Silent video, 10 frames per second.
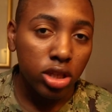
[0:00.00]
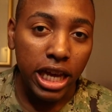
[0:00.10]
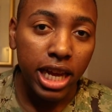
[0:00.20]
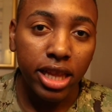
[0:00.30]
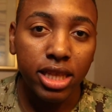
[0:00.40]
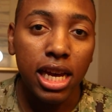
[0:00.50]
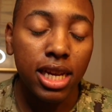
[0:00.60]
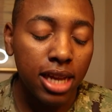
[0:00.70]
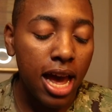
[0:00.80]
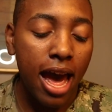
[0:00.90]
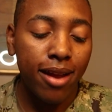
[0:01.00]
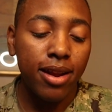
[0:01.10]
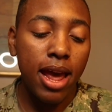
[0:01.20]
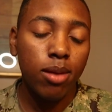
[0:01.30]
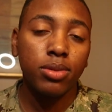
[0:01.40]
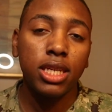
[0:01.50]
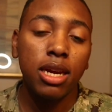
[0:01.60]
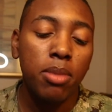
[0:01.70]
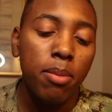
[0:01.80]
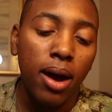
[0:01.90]
taking the test, I had M C
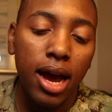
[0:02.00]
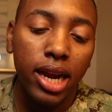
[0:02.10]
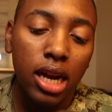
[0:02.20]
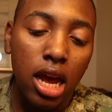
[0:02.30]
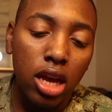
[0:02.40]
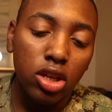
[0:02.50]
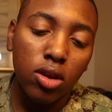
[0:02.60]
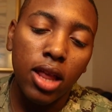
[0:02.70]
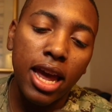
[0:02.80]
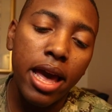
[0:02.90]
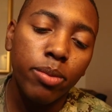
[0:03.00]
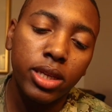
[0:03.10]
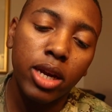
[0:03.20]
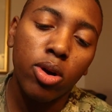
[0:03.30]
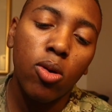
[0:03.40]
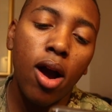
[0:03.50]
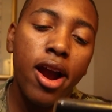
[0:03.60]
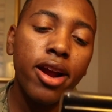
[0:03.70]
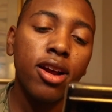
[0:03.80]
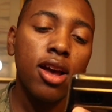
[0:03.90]
in my mind. So like M C
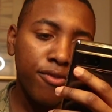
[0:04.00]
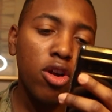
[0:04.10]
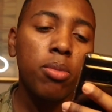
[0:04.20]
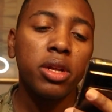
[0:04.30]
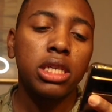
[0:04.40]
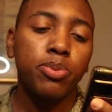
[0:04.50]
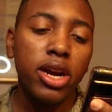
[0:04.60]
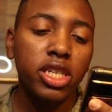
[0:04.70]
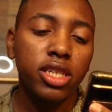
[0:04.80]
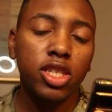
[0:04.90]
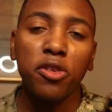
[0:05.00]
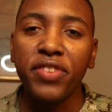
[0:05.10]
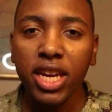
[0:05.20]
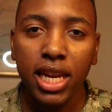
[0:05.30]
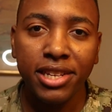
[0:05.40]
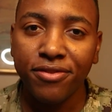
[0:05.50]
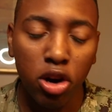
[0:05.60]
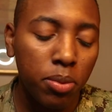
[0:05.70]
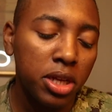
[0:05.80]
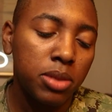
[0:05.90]
required verbal expression. So V E is
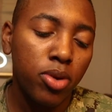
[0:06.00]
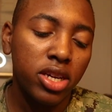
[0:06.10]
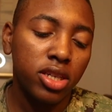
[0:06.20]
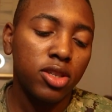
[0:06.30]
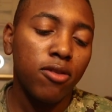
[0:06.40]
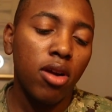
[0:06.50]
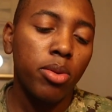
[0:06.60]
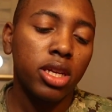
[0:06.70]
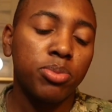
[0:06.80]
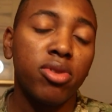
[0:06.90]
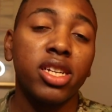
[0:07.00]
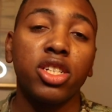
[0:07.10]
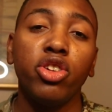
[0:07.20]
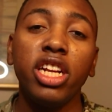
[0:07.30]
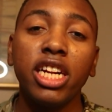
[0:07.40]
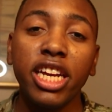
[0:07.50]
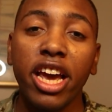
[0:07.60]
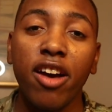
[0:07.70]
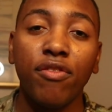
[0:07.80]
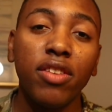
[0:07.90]
verbal expression. So verbal expression, you needed to
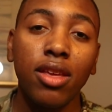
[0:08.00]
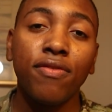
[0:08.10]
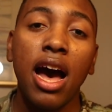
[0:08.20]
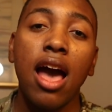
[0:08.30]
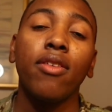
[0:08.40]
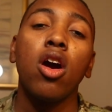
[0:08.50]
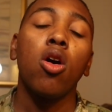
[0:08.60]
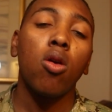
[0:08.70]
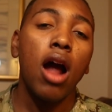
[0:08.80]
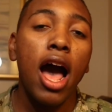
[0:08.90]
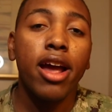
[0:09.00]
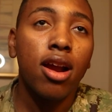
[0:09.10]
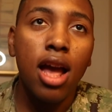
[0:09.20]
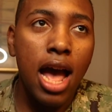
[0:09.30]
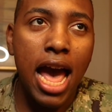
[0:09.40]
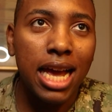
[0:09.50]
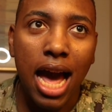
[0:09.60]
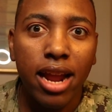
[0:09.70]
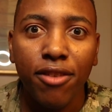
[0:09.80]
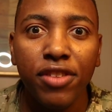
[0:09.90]
get a fifty-five or higher. I had
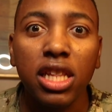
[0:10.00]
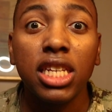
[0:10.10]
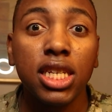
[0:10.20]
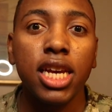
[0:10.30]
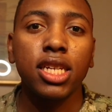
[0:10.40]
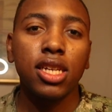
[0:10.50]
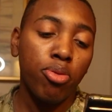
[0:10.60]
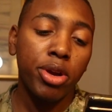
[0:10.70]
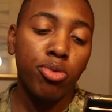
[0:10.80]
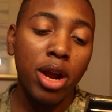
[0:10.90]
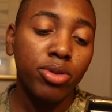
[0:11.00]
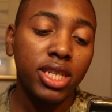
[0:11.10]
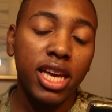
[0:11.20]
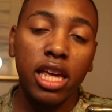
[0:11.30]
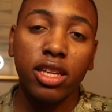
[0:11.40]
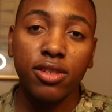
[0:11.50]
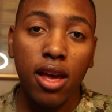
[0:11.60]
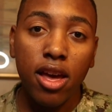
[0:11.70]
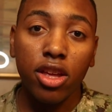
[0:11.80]
gotten a fifty-six. The prerequisite is